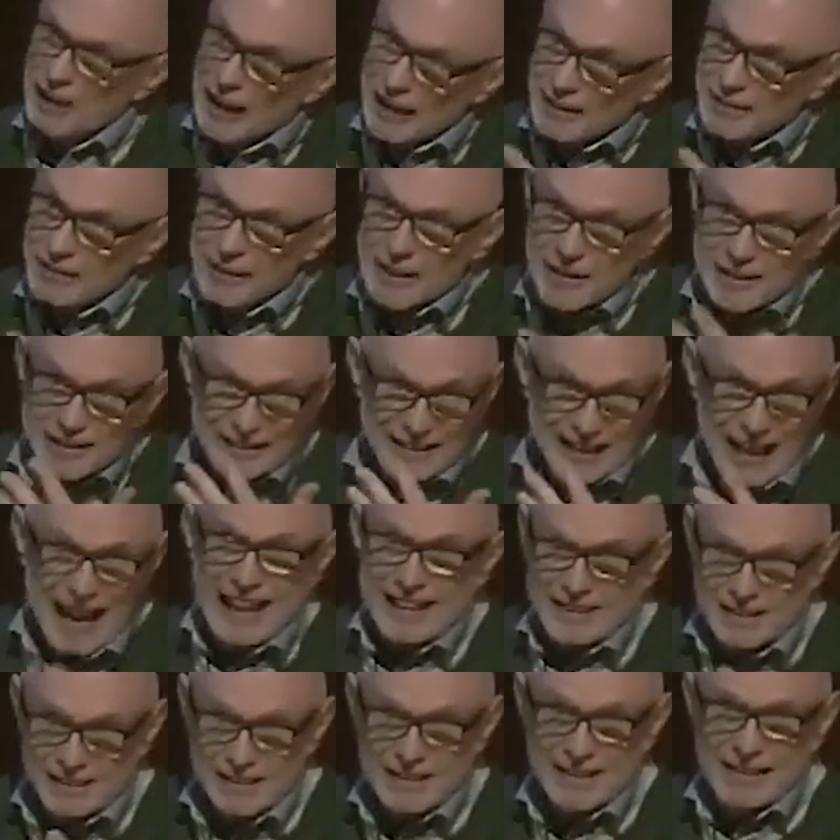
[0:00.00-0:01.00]
And I think
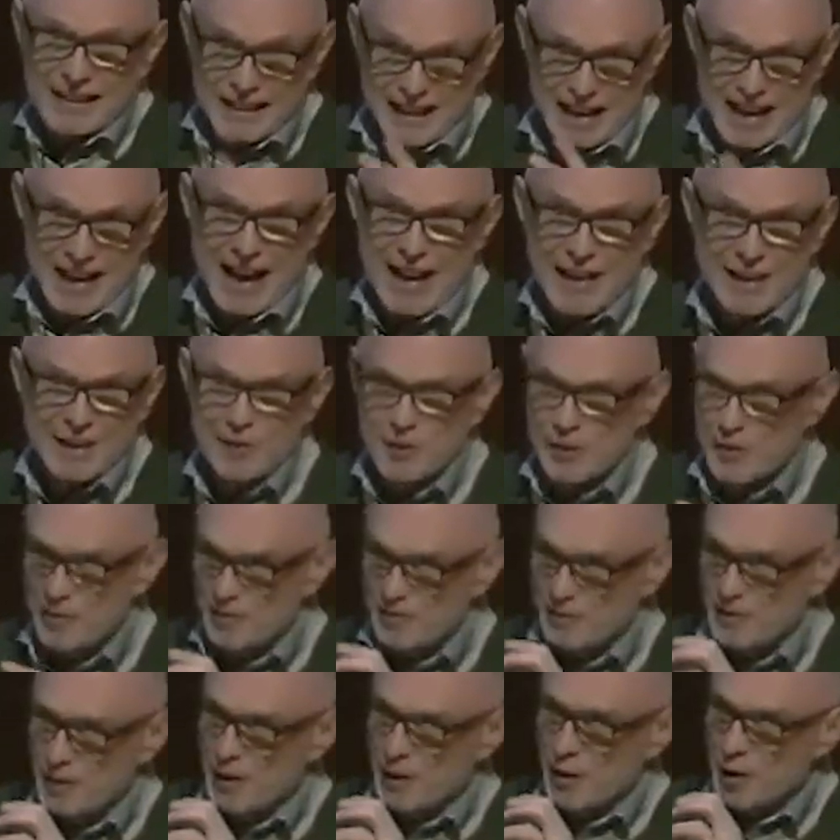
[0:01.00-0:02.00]
that kind
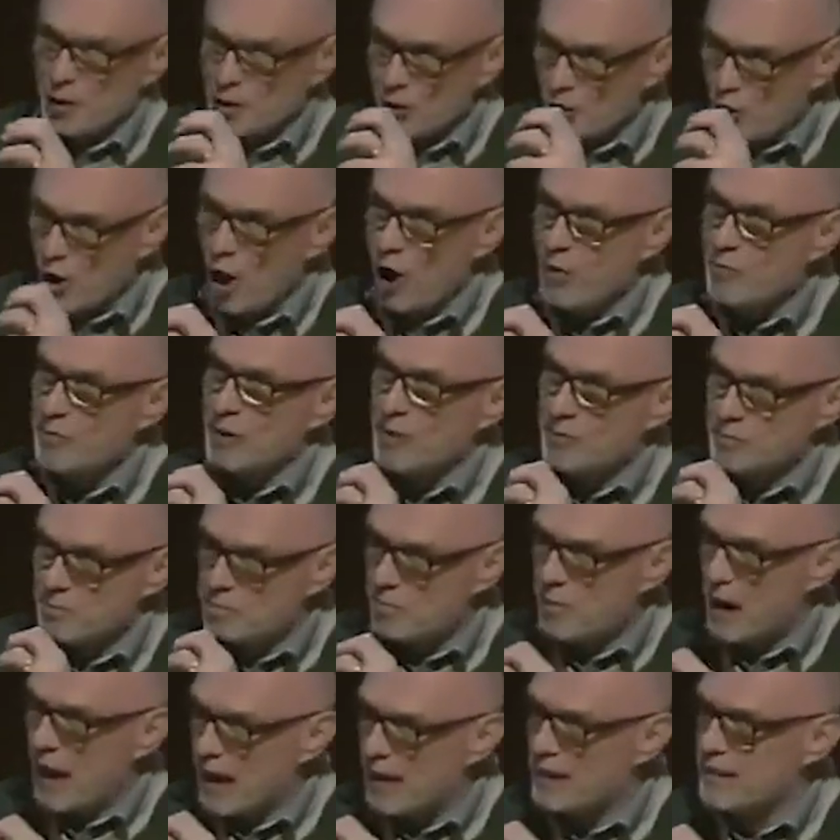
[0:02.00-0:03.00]
of
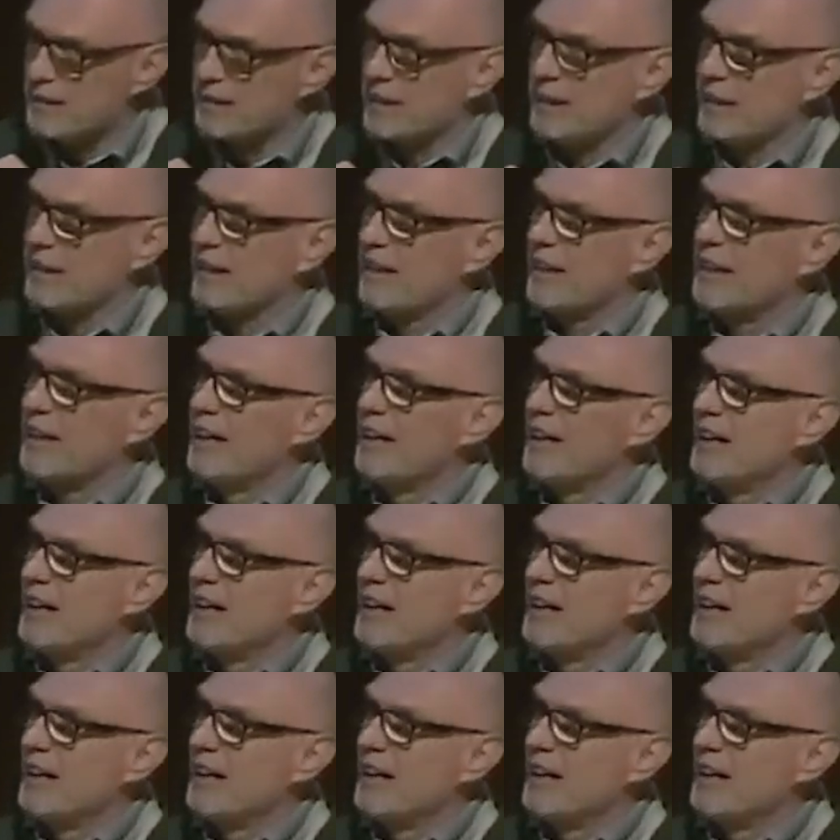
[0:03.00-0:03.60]
common binding